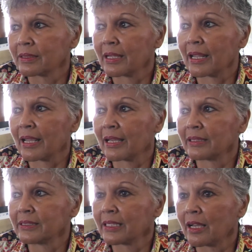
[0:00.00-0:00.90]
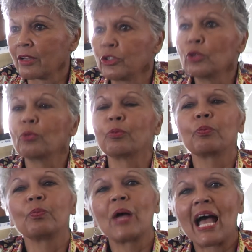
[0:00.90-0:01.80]
You
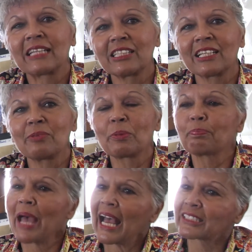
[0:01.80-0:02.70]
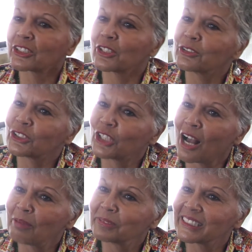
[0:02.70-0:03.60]
actually would pass those
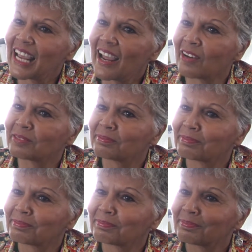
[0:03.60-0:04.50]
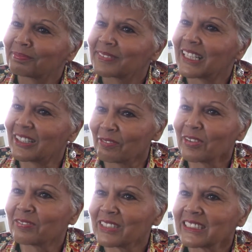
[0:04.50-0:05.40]
jobs down in the
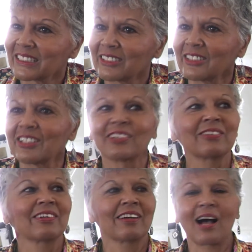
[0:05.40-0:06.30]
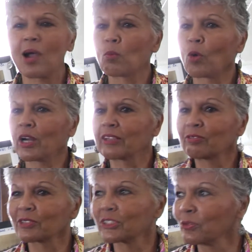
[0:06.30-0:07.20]
50s. I'm working
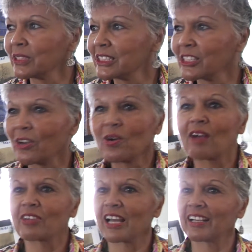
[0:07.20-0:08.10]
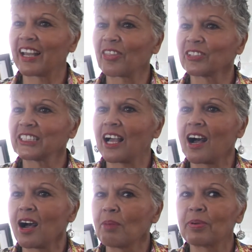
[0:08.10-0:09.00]
for so-and-so, I've got another
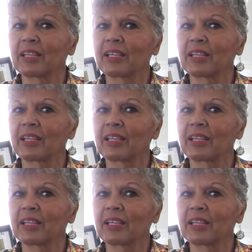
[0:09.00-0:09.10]
job.